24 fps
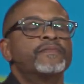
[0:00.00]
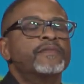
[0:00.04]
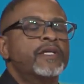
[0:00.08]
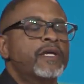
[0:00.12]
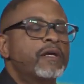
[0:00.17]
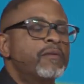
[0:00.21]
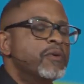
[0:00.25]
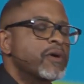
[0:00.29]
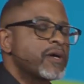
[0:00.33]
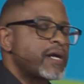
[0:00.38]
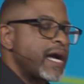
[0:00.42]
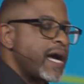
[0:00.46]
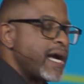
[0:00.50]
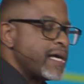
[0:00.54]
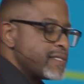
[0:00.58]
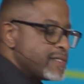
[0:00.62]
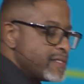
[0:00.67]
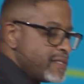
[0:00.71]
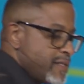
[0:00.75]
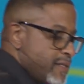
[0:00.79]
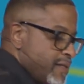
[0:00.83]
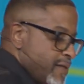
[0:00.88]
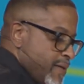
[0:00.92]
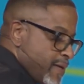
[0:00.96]
Come on,
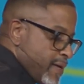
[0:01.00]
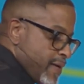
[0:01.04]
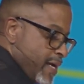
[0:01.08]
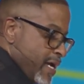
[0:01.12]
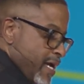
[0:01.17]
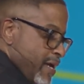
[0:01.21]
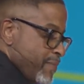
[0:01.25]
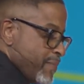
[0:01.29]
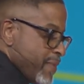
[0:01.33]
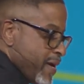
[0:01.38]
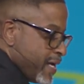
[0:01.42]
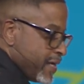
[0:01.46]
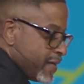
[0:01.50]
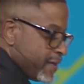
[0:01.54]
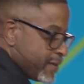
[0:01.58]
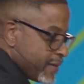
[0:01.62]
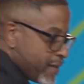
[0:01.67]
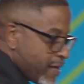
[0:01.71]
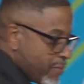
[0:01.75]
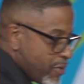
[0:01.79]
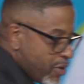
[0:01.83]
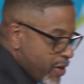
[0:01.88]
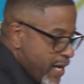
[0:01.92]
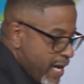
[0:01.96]
guys. Amen.
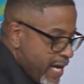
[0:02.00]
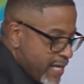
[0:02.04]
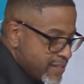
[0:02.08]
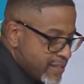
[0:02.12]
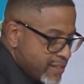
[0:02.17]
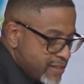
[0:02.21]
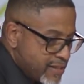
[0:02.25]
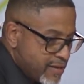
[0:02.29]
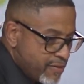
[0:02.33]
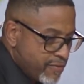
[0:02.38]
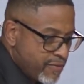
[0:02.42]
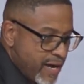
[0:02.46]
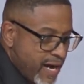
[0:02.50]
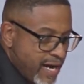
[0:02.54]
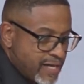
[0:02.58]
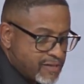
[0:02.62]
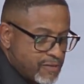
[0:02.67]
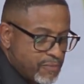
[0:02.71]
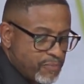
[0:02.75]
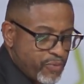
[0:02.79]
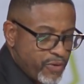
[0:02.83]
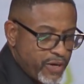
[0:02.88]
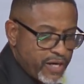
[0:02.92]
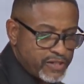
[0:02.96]
Come on, guys. Let's give God
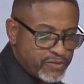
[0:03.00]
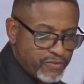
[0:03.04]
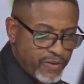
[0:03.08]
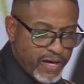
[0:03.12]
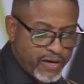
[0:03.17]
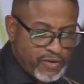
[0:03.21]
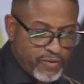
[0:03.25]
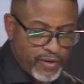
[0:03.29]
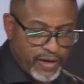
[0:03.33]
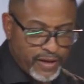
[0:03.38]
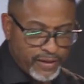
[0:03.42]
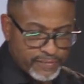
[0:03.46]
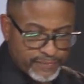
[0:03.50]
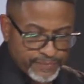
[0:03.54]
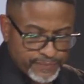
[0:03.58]
some praise right quick.